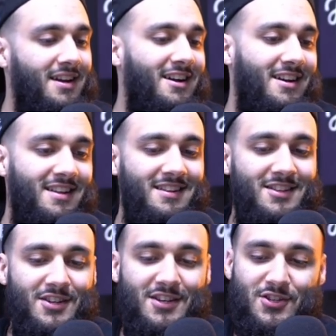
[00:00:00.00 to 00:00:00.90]

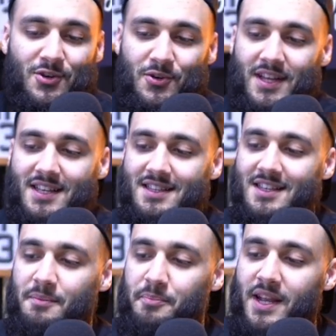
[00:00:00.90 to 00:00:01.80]
and so that's
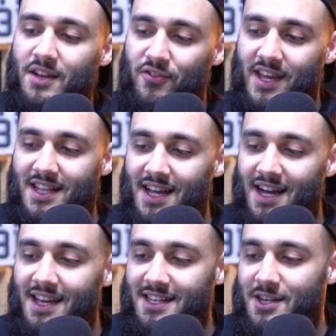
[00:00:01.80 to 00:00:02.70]
the benefit in
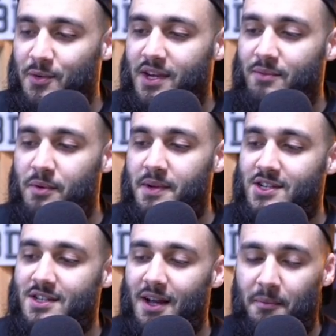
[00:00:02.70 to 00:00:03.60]
that is that we can probably
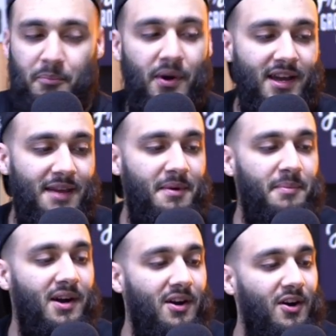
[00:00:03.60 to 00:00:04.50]
just like bug him
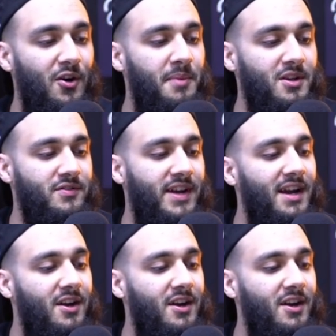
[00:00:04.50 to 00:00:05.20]
about a whole bunch of